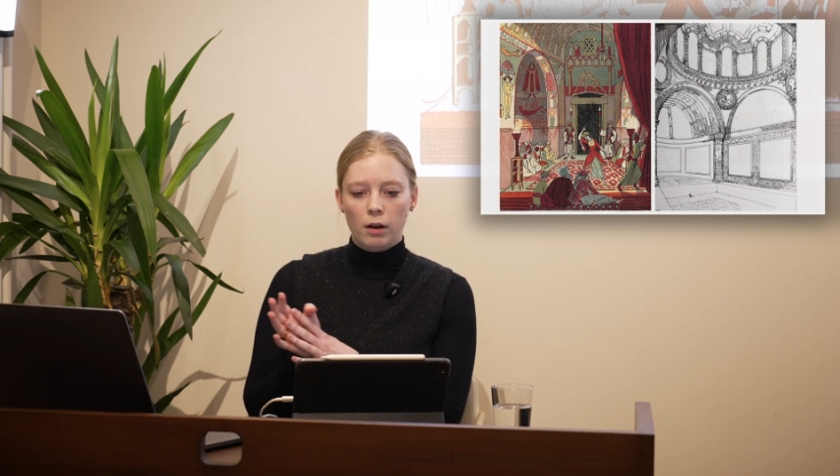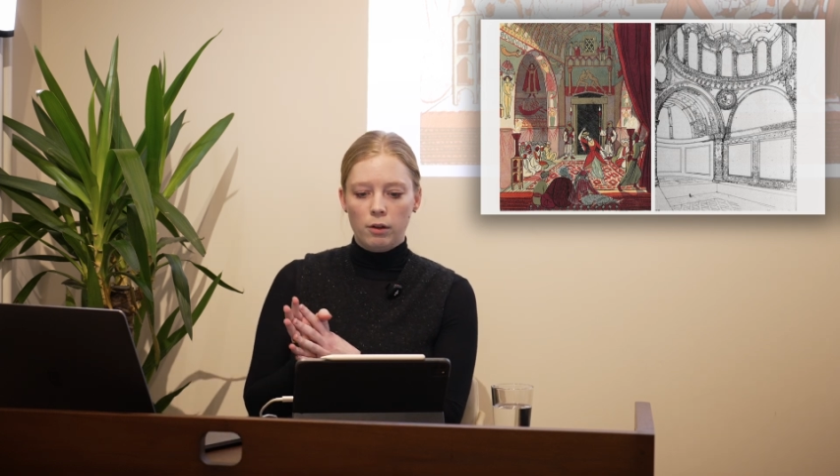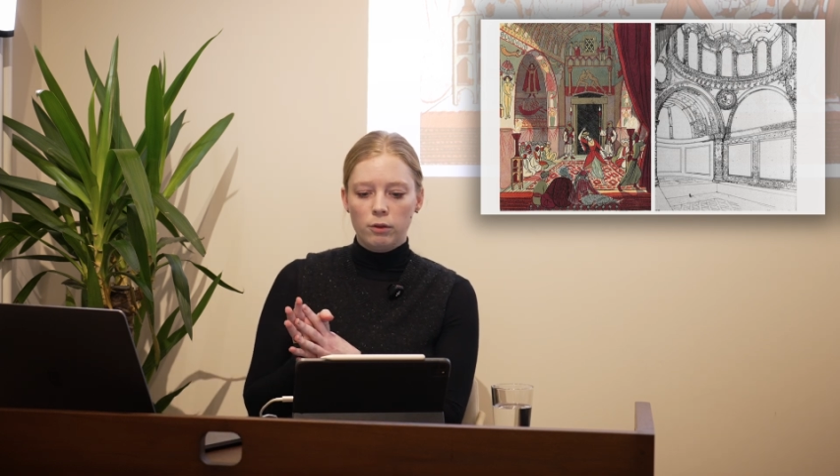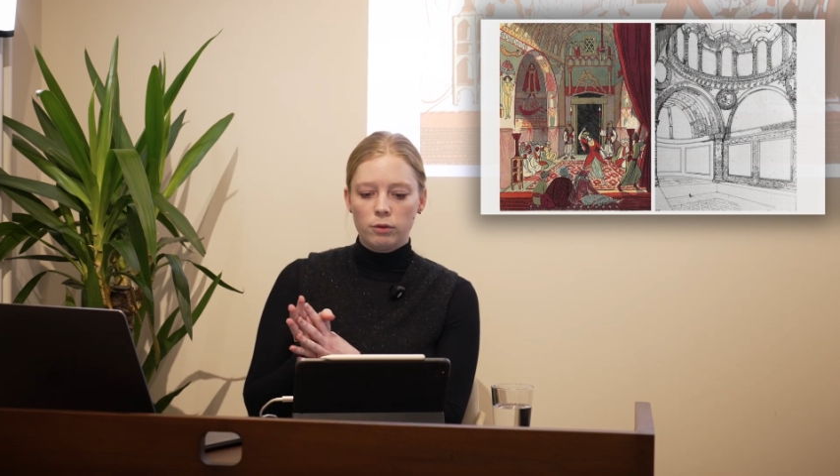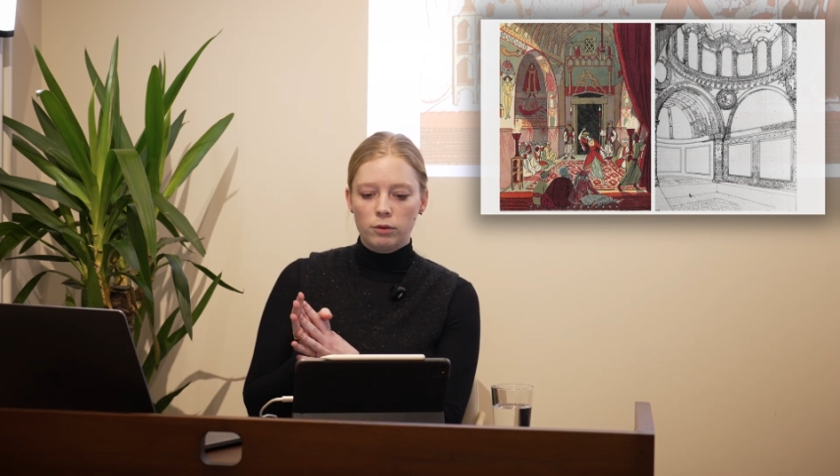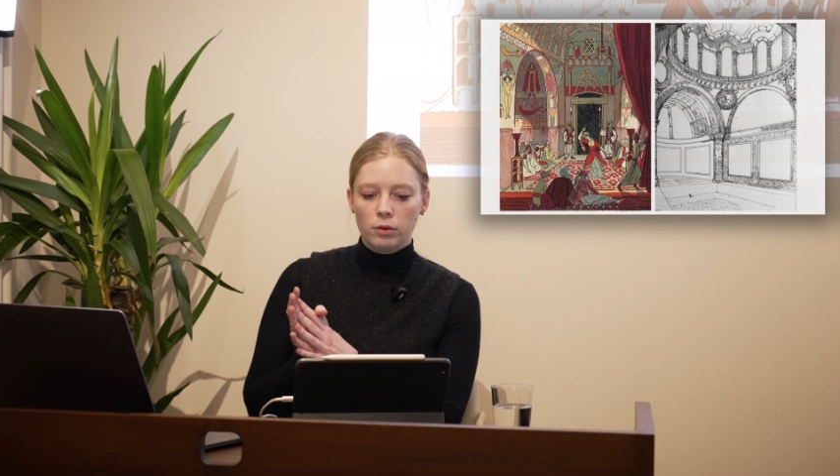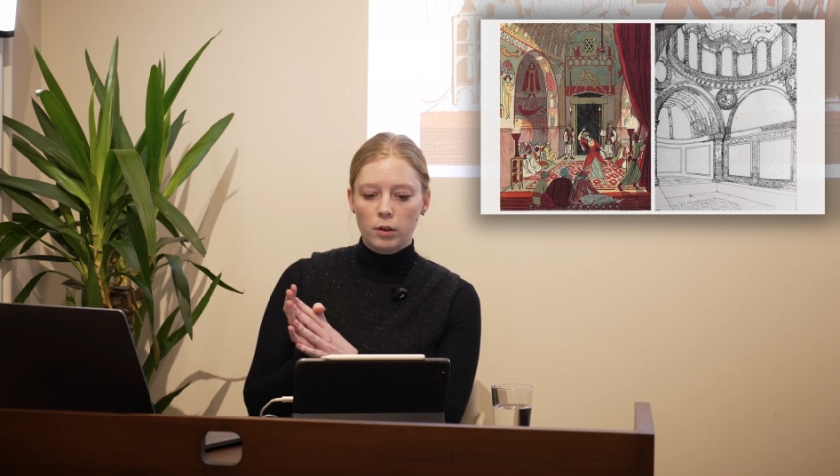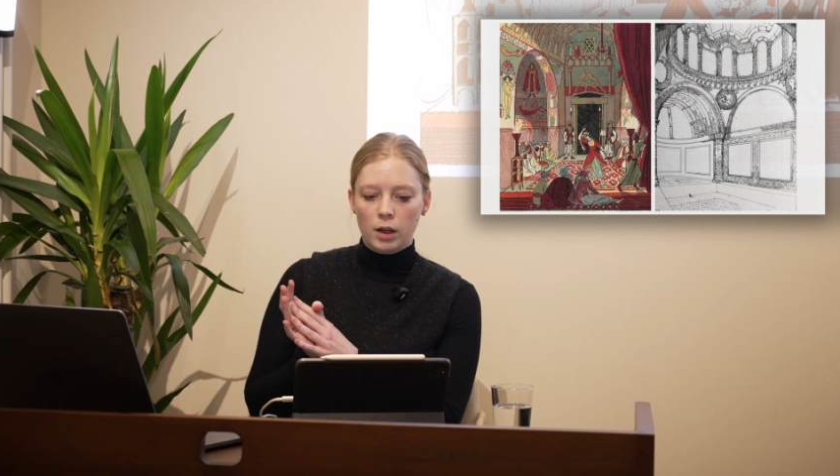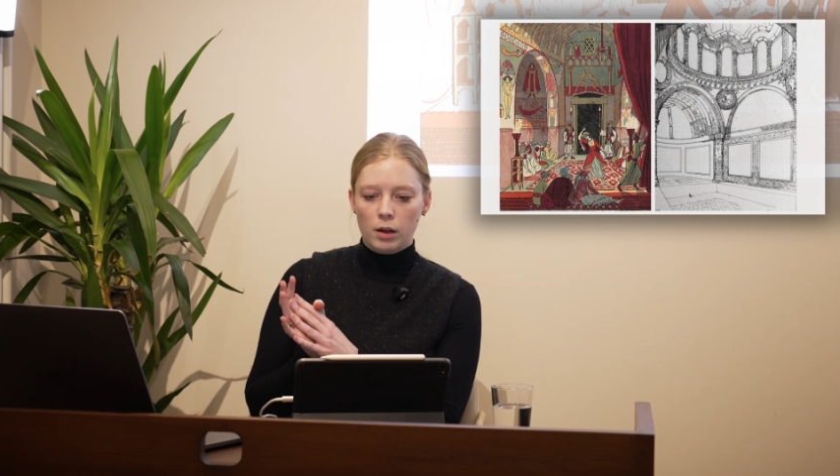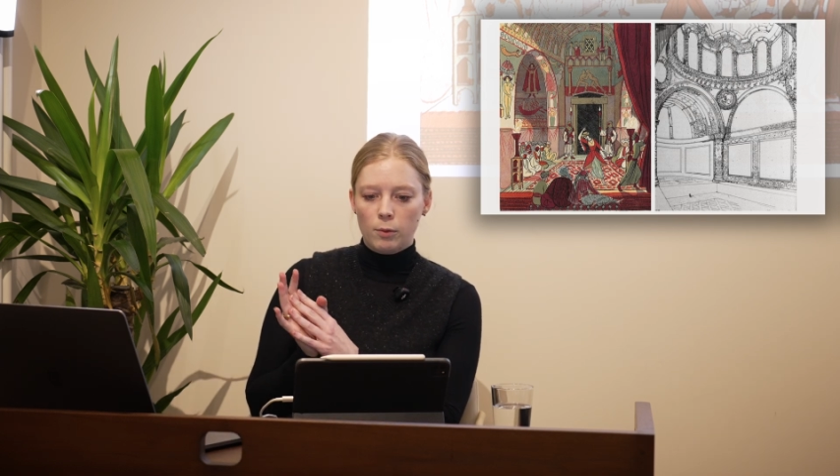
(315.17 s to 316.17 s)
of
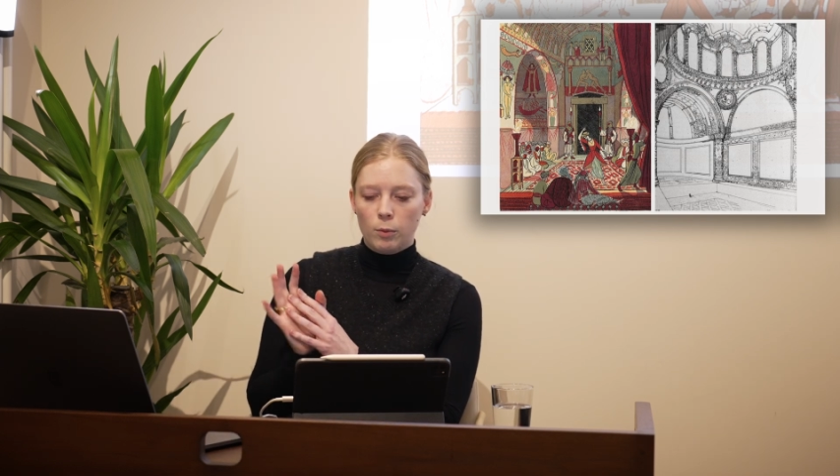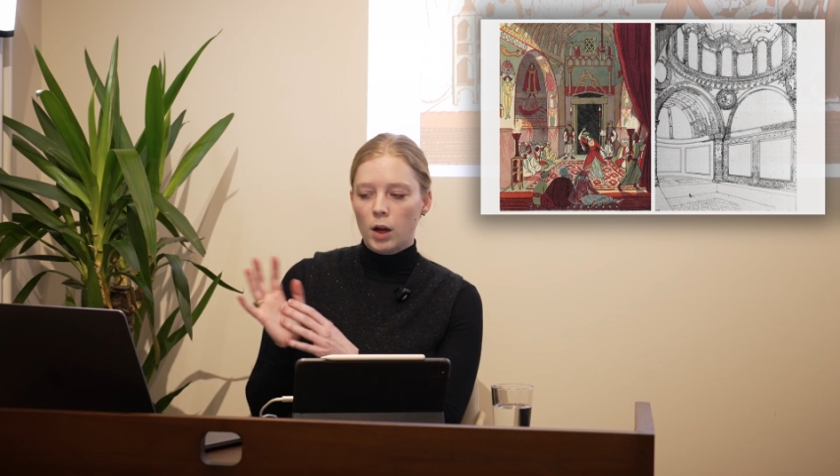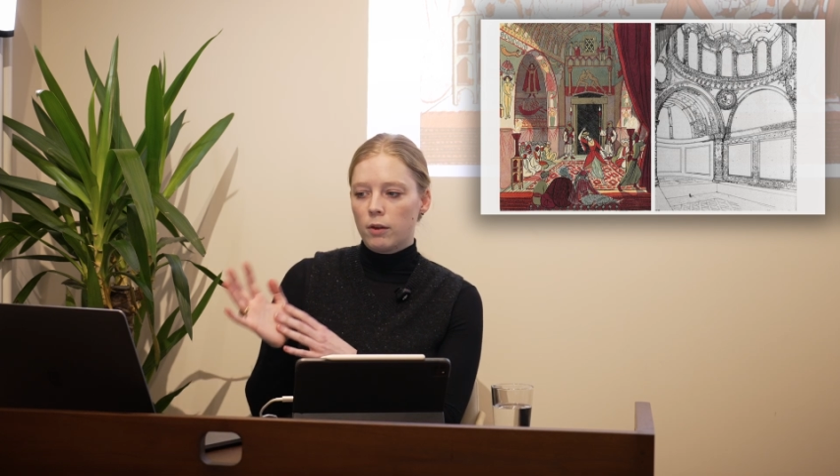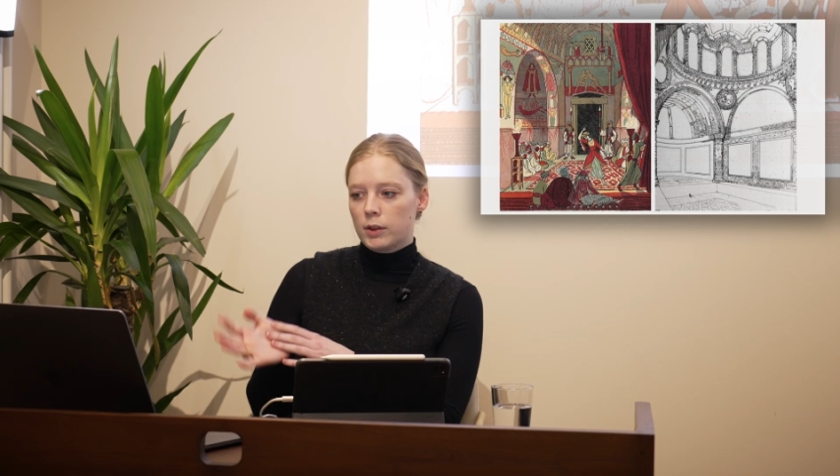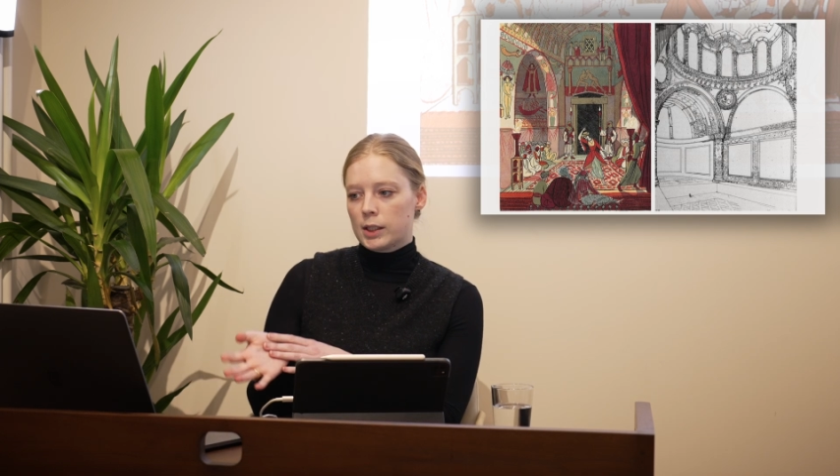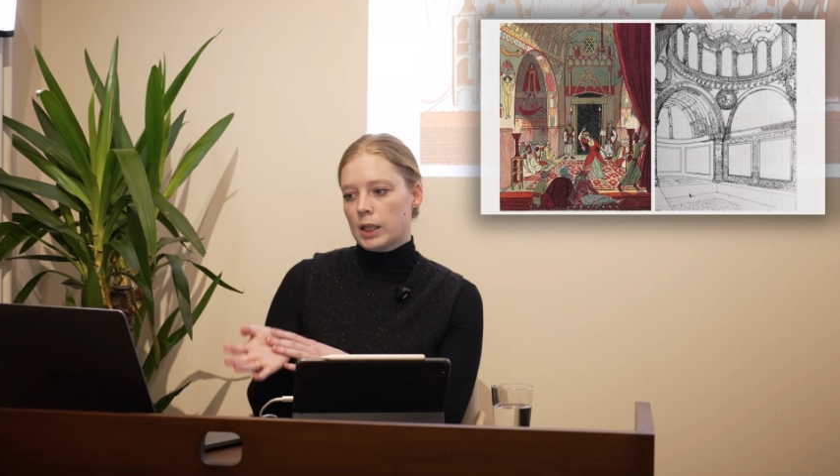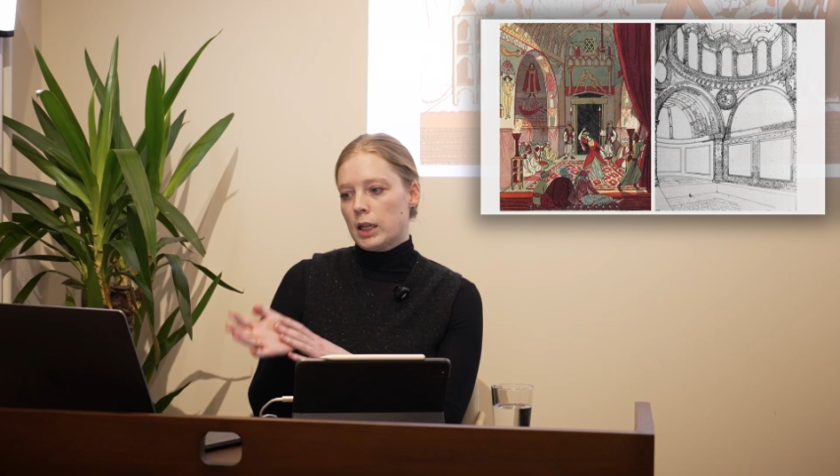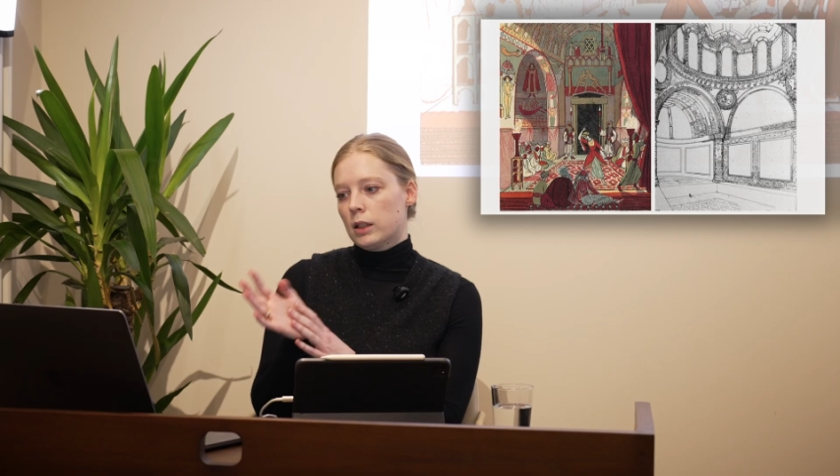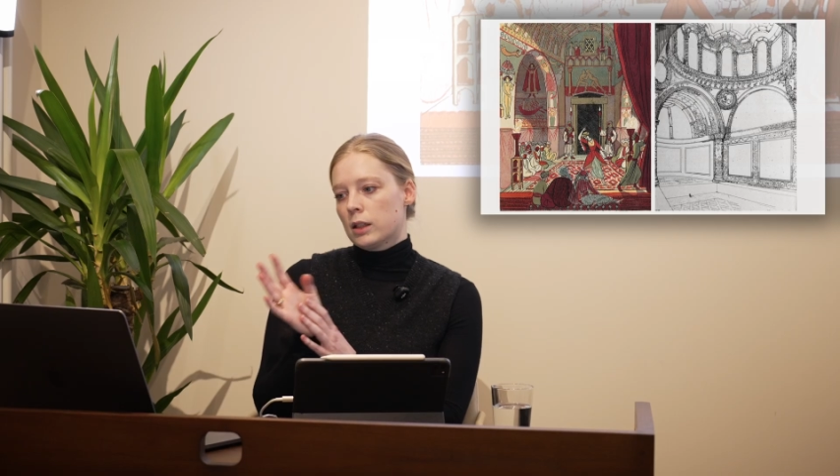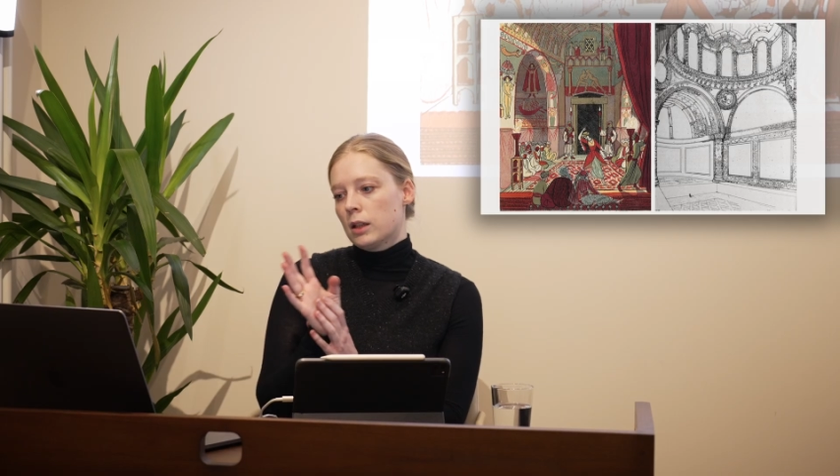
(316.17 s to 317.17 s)
a
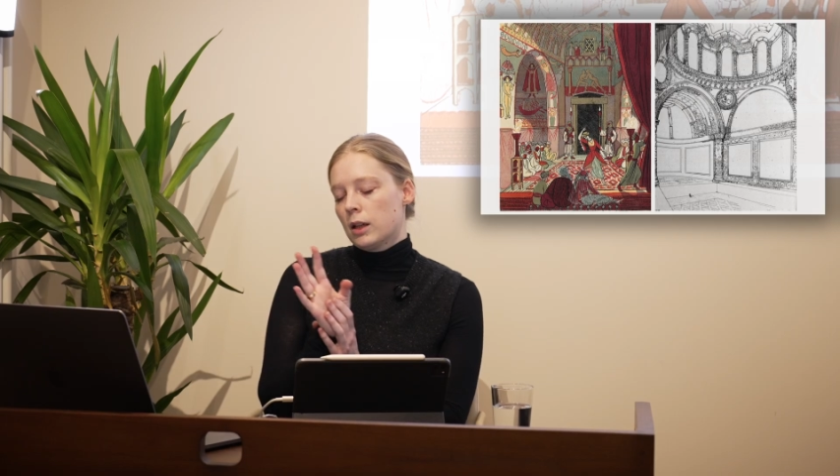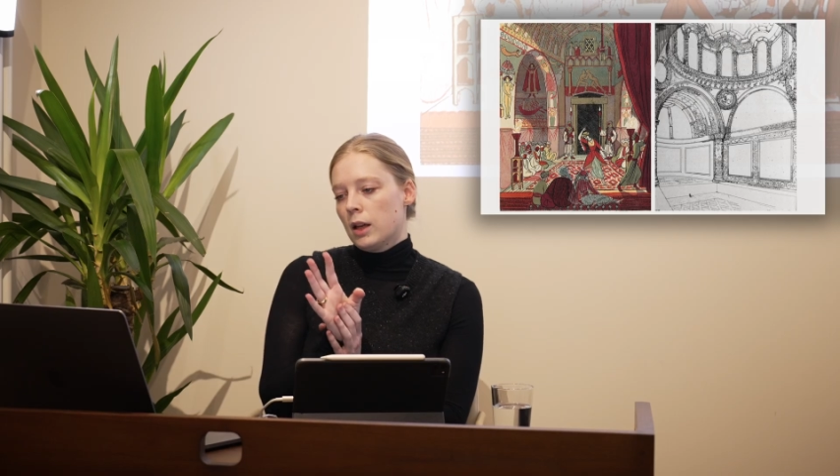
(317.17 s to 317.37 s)
site.